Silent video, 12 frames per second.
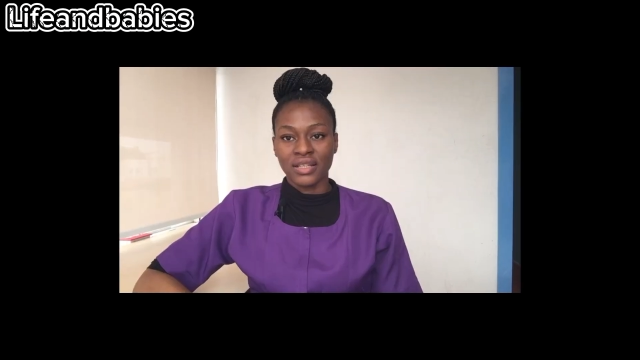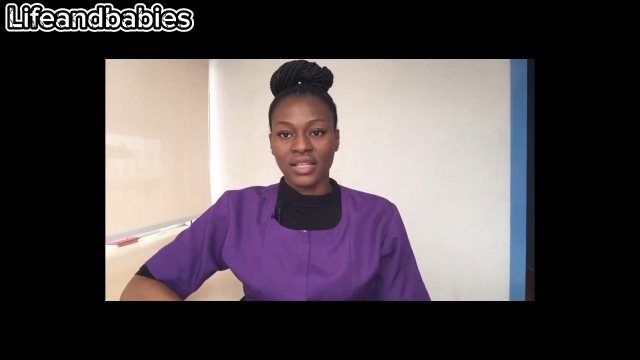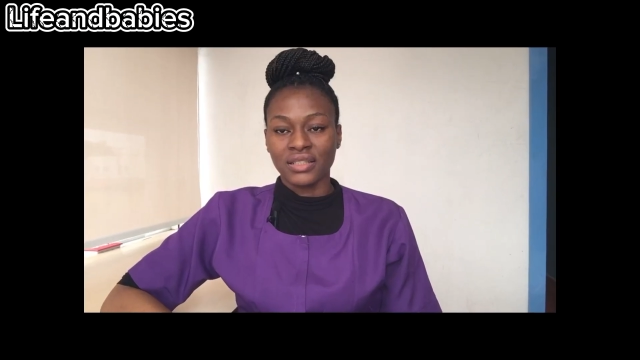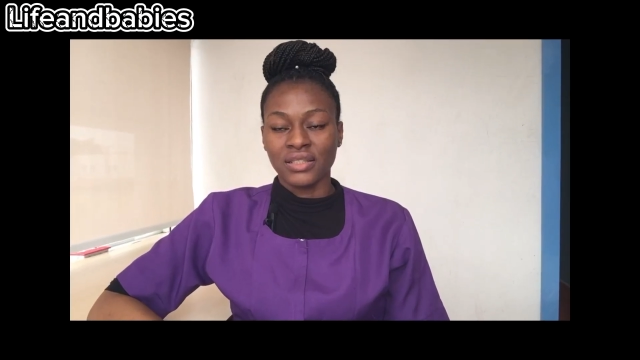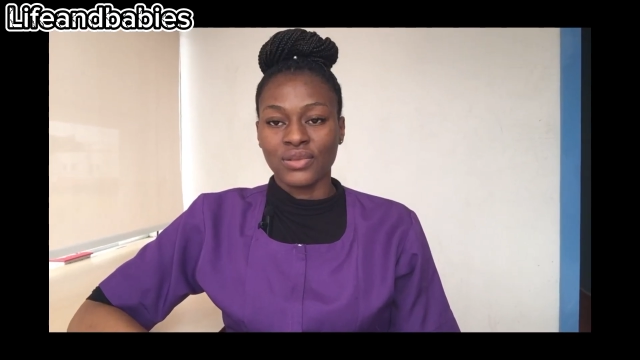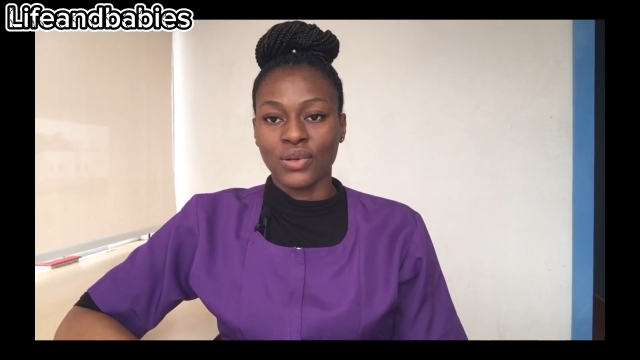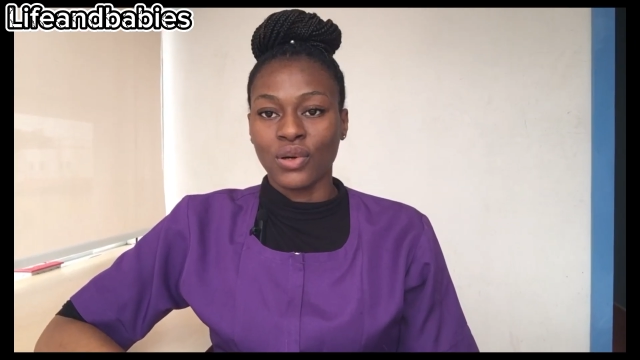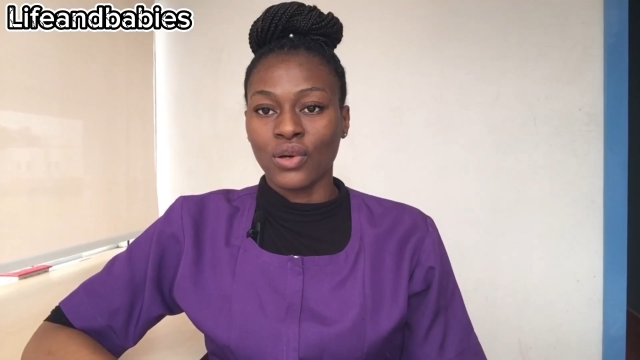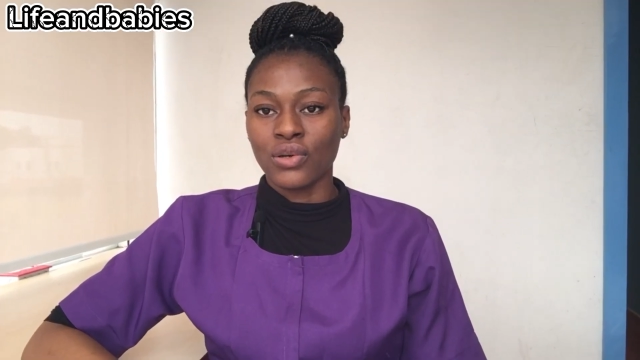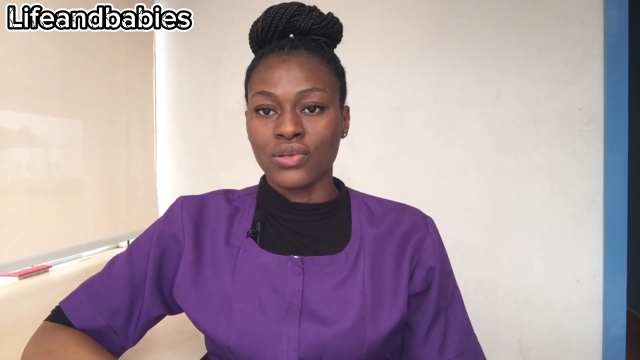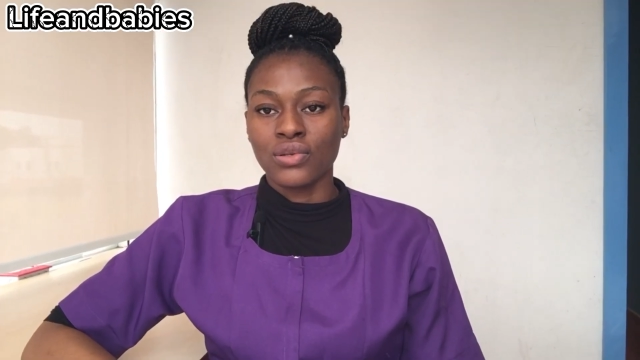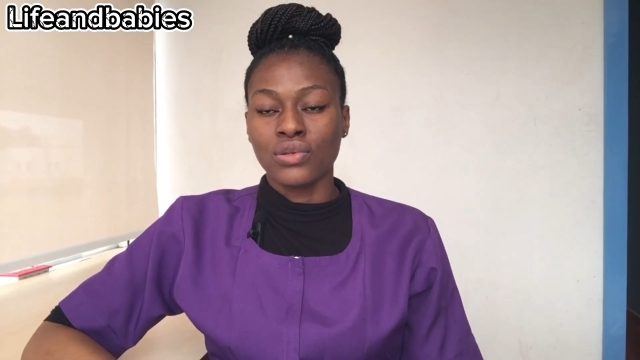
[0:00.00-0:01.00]
rashes
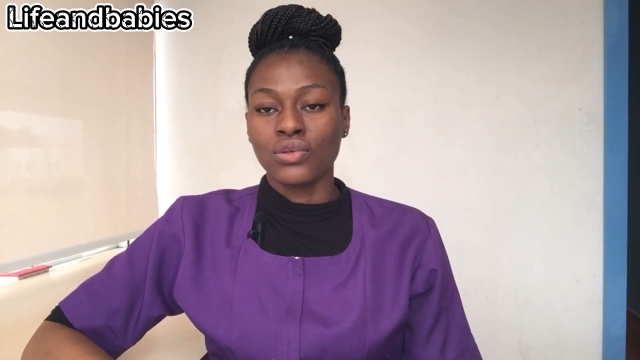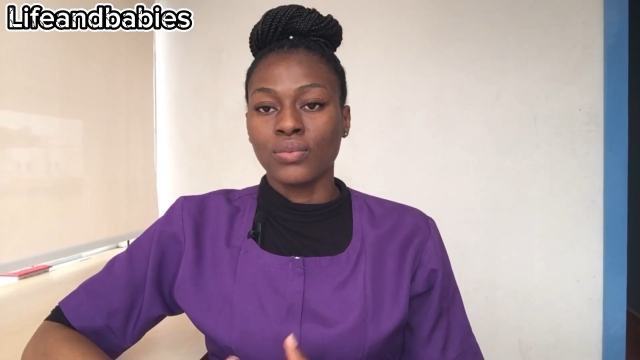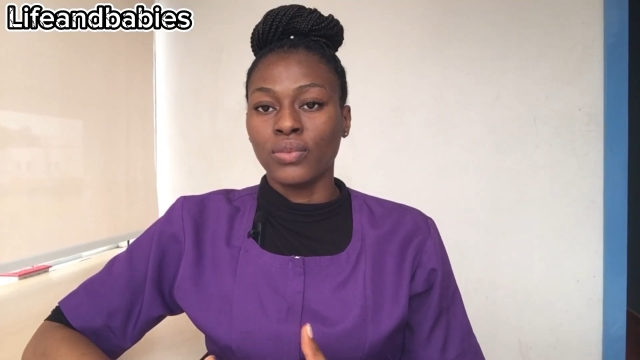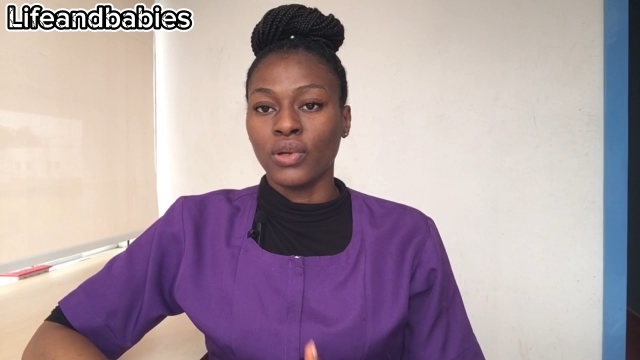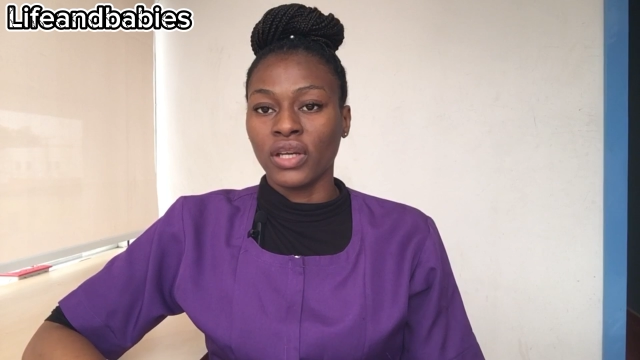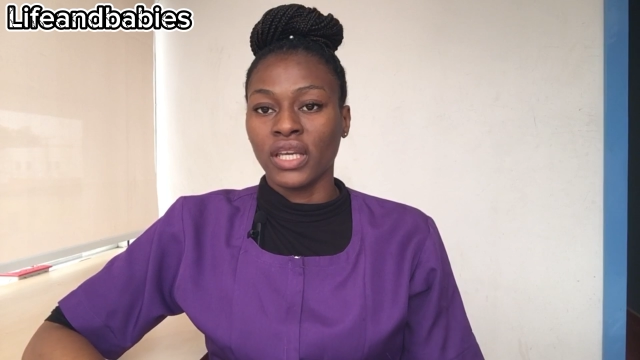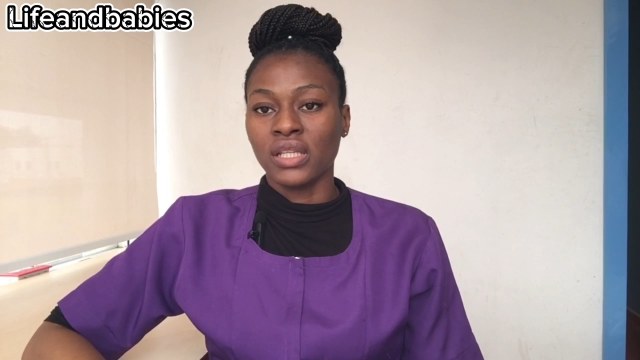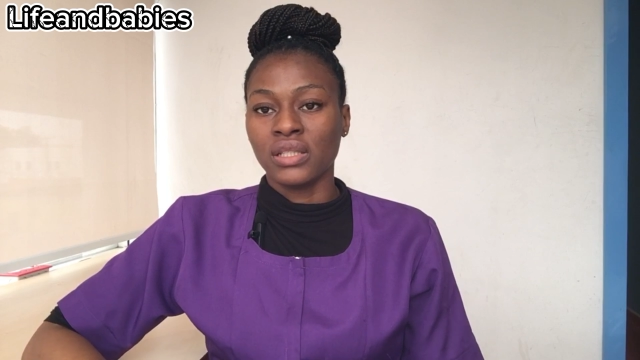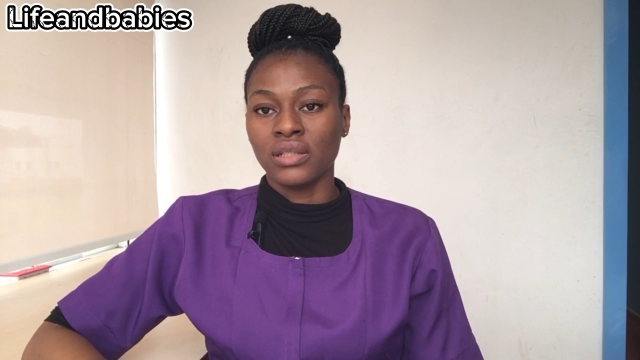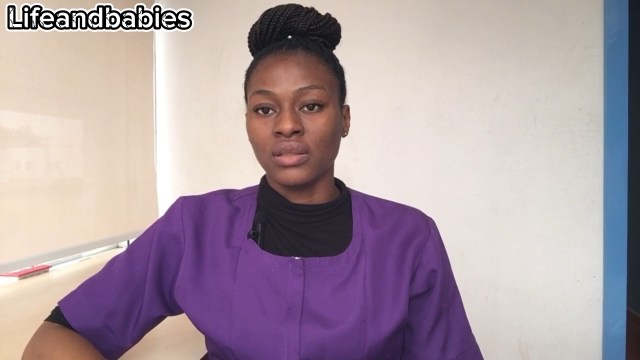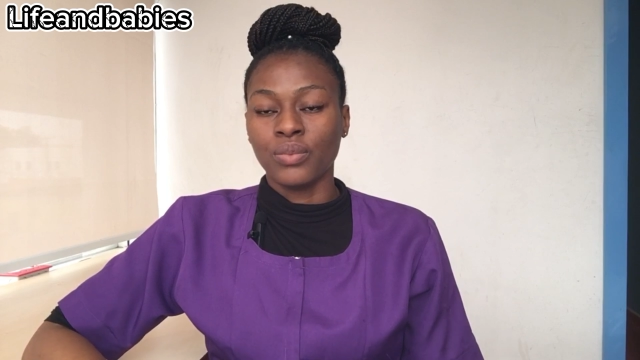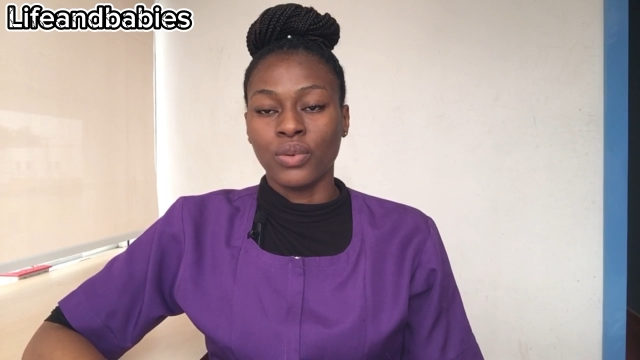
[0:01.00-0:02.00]
occurs due to blockage
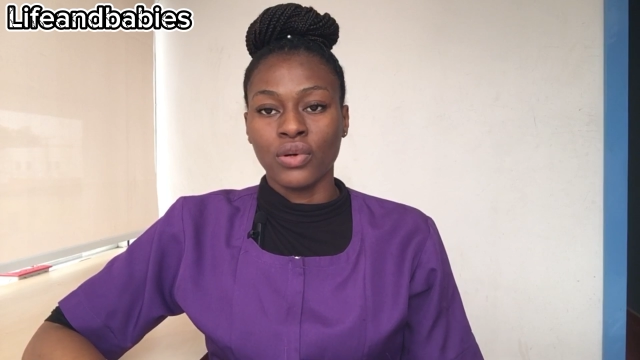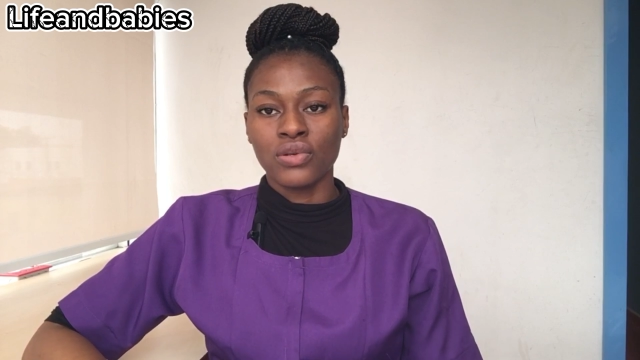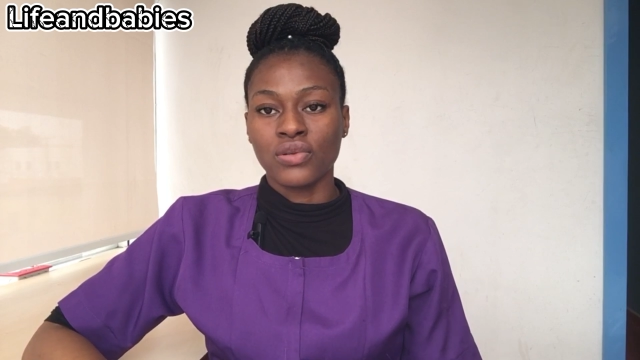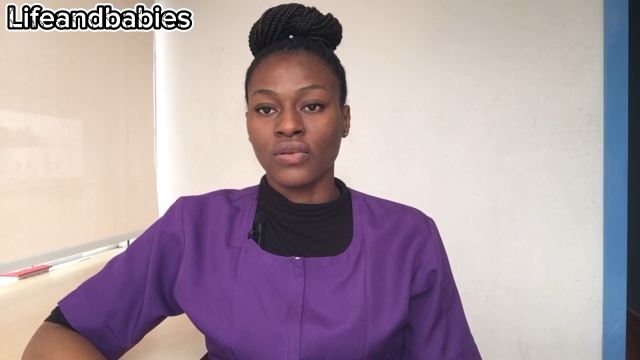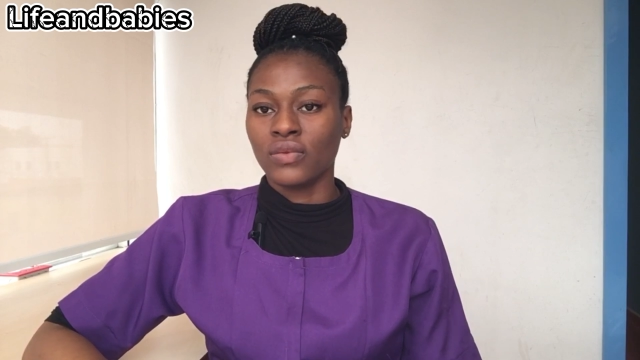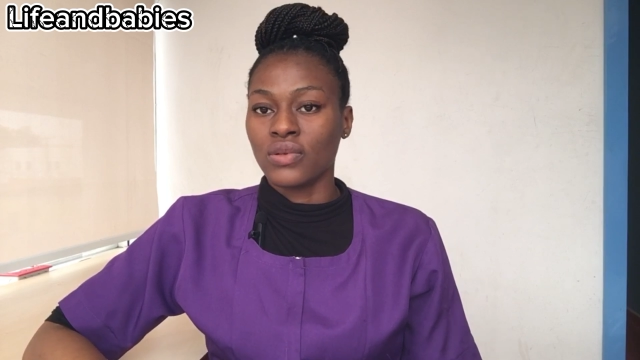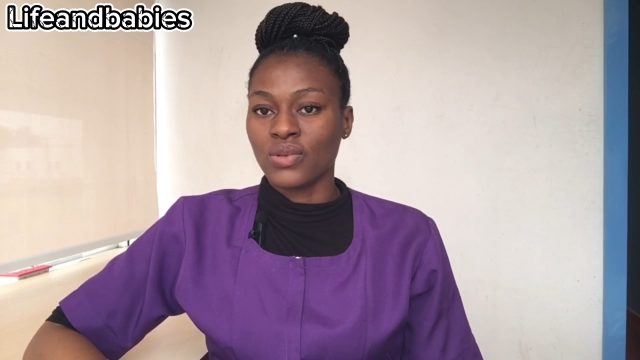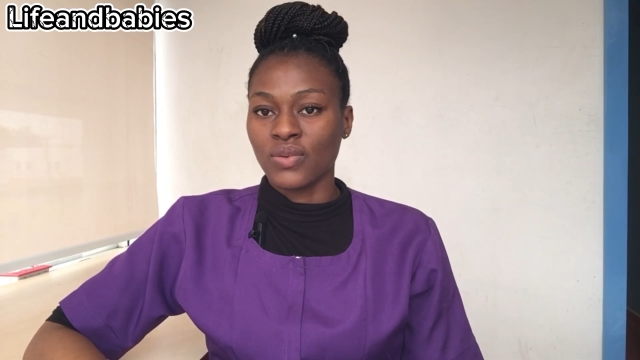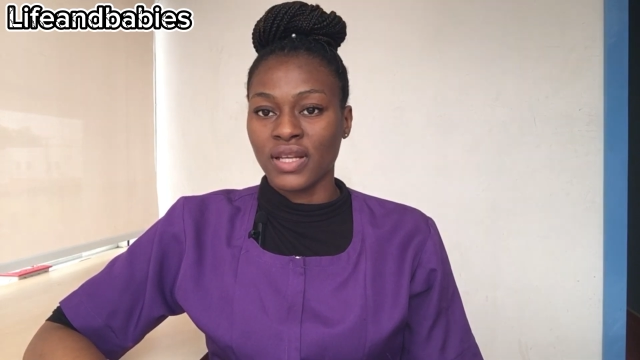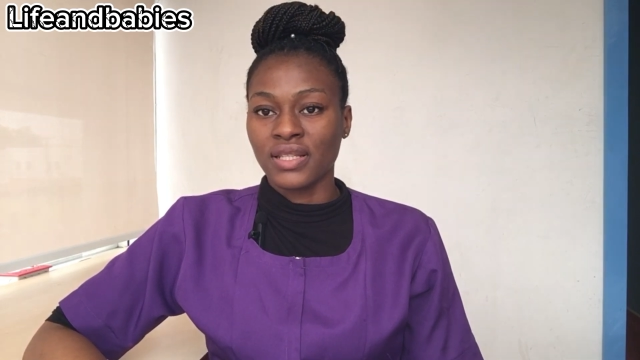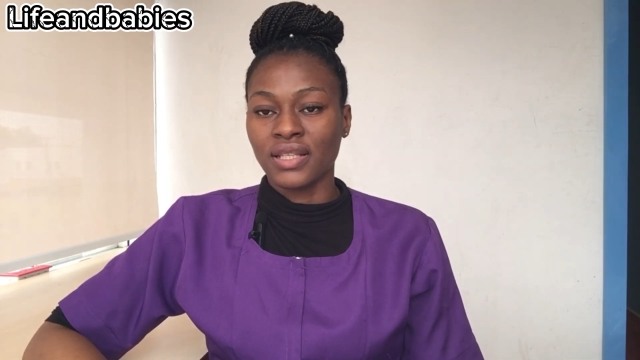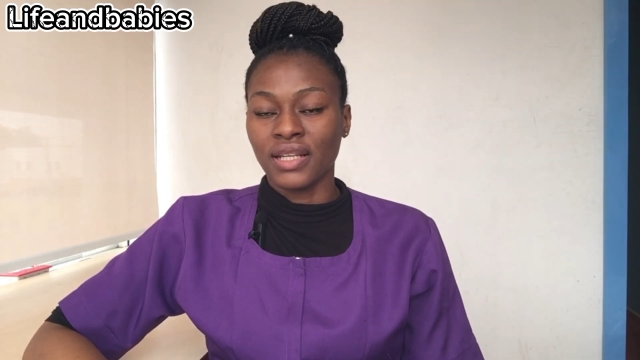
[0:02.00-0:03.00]
in the pores of the
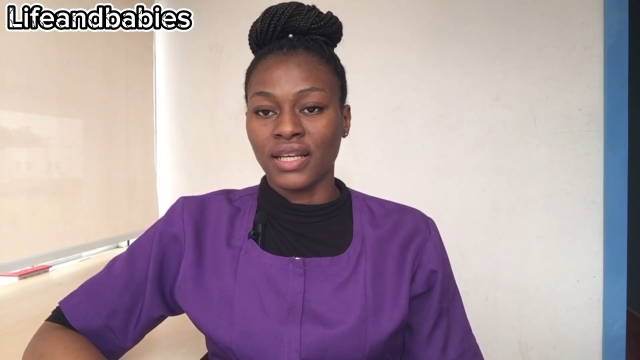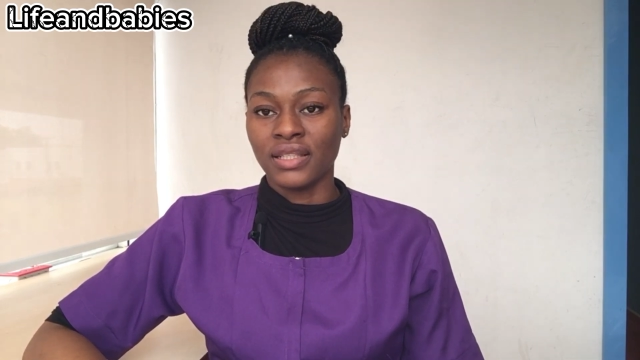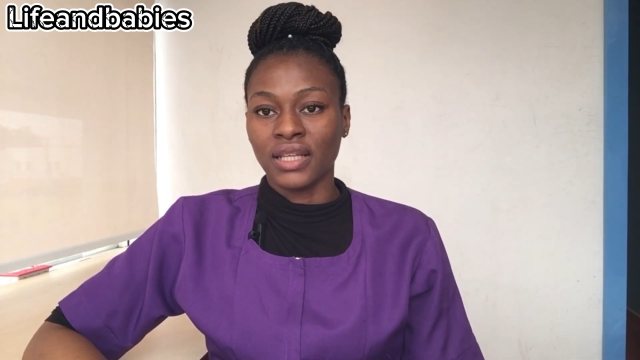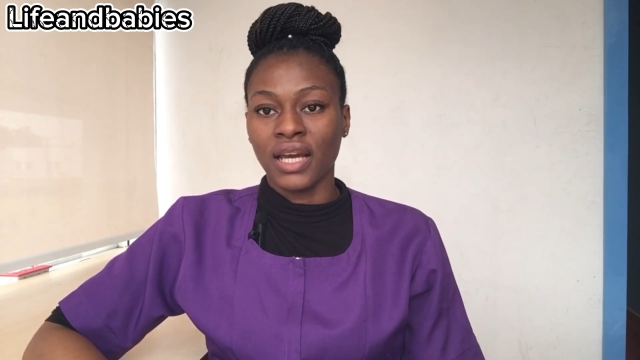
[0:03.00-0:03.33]
sweat gland,